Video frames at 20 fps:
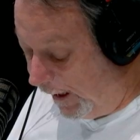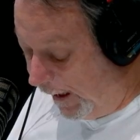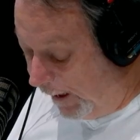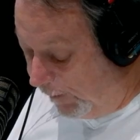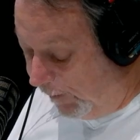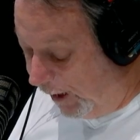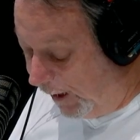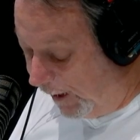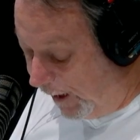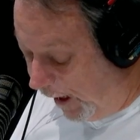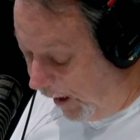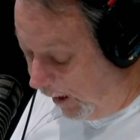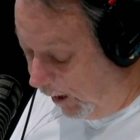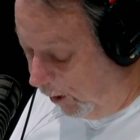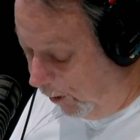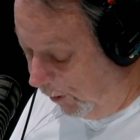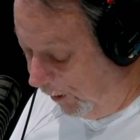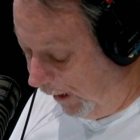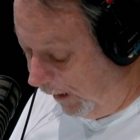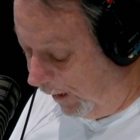Name the
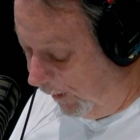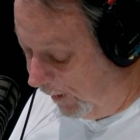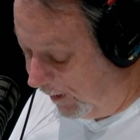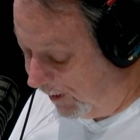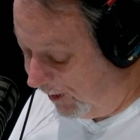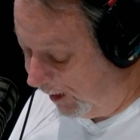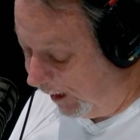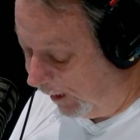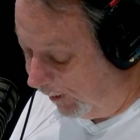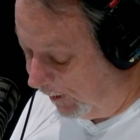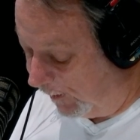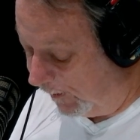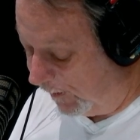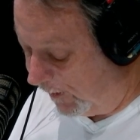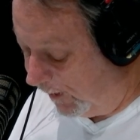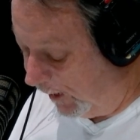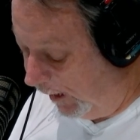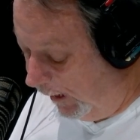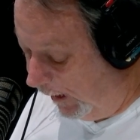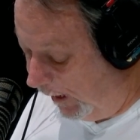noun in the
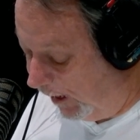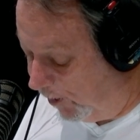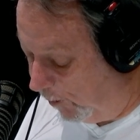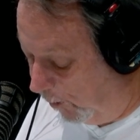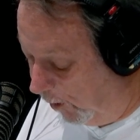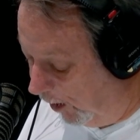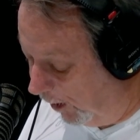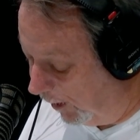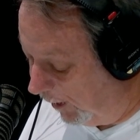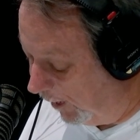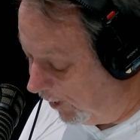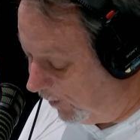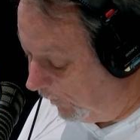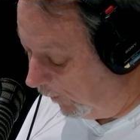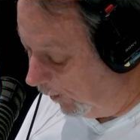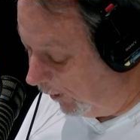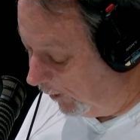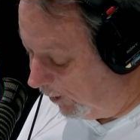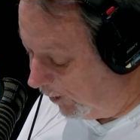sentence. His work is very